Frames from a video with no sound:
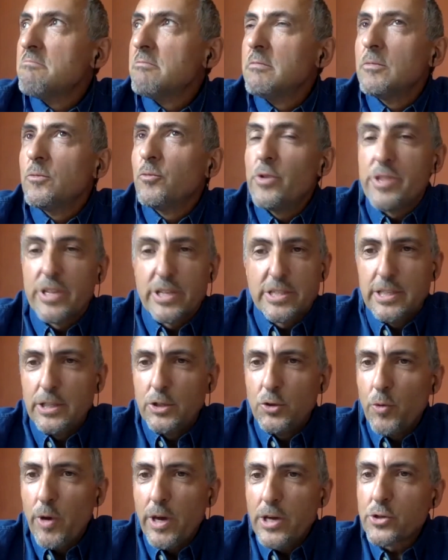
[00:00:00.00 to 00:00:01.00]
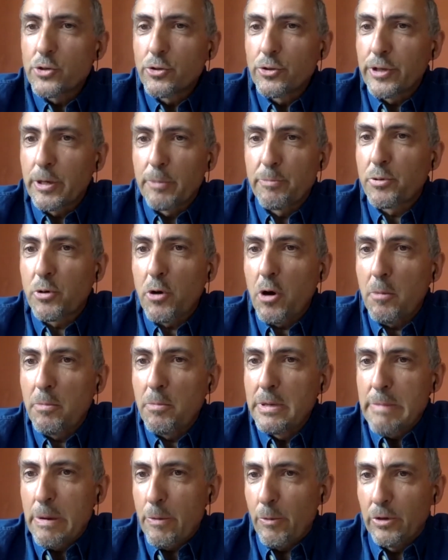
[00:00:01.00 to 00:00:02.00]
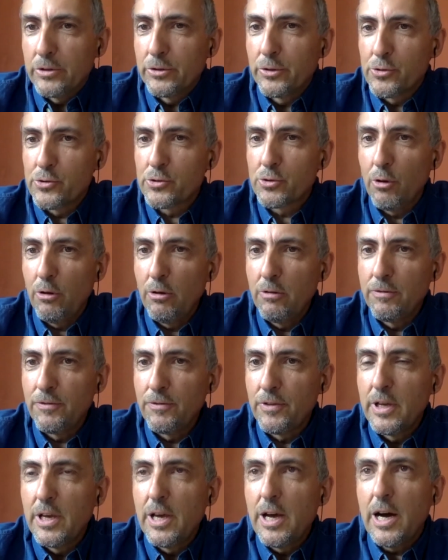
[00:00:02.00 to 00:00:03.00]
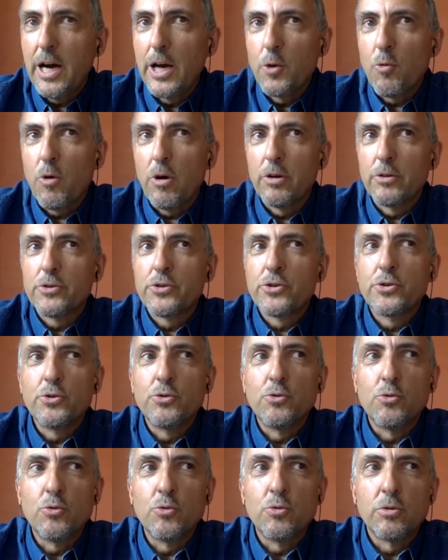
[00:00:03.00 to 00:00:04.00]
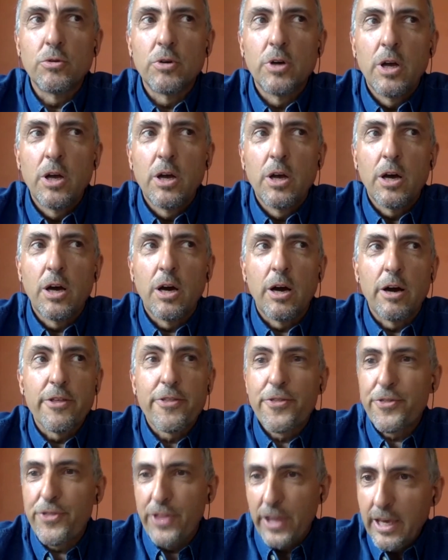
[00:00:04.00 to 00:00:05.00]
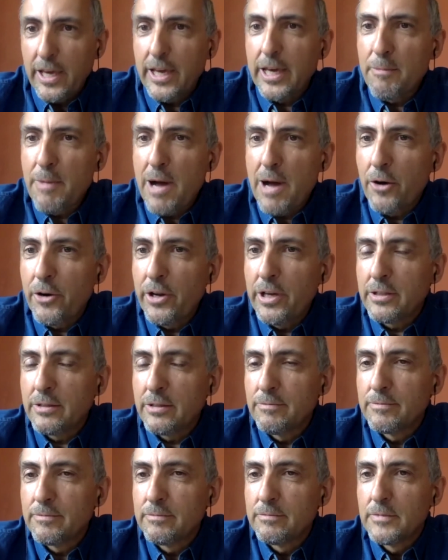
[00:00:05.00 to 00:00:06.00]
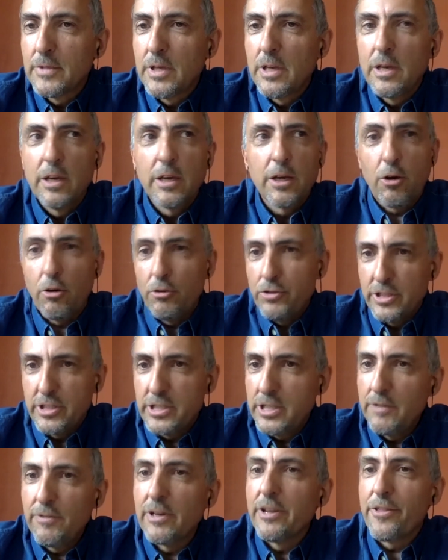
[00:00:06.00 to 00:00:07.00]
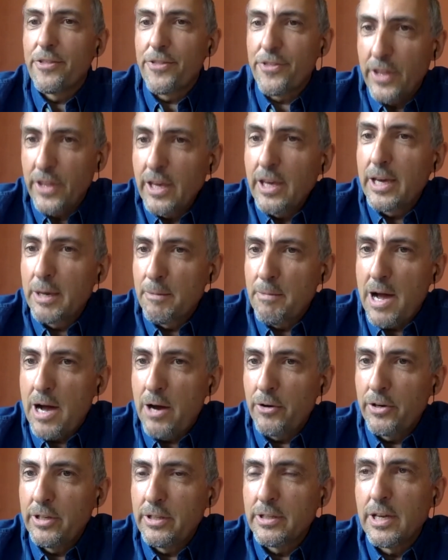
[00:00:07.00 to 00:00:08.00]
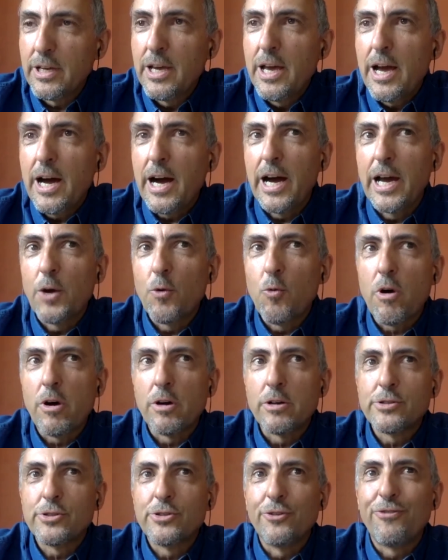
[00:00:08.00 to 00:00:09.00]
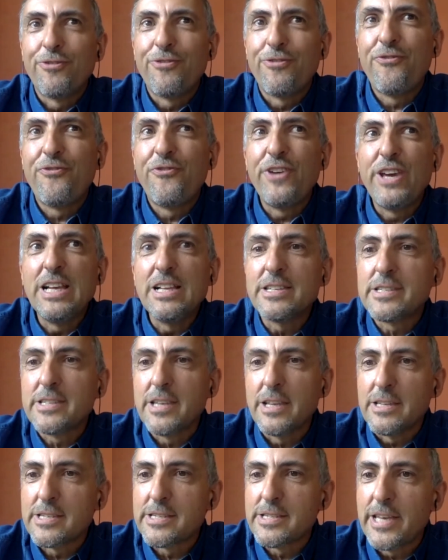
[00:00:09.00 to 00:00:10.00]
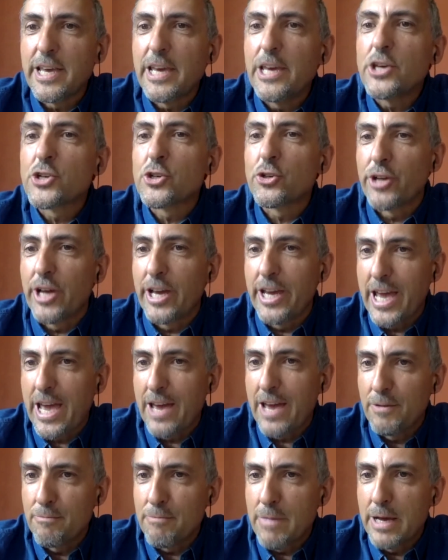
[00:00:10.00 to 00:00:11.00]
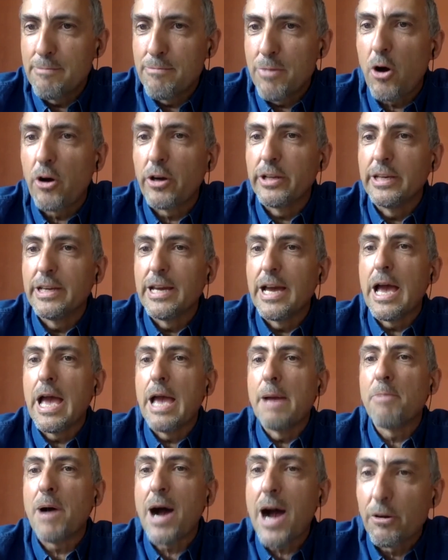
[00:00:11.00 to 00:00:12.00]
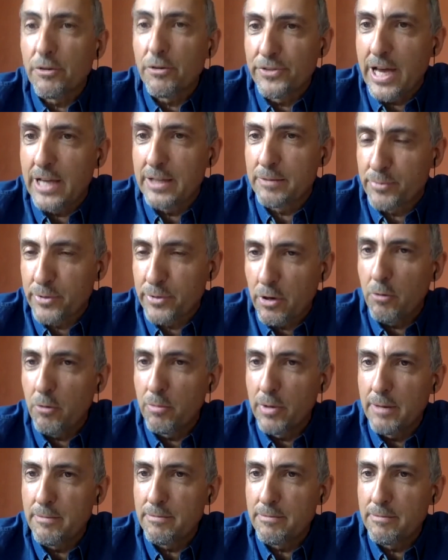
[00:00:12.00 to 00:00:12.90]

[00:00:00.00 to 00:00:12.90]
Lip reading: with a situation or a problem I want to solve, I want to think about it, cognitively think about it. I want to feel sensation I have in my body about that problem.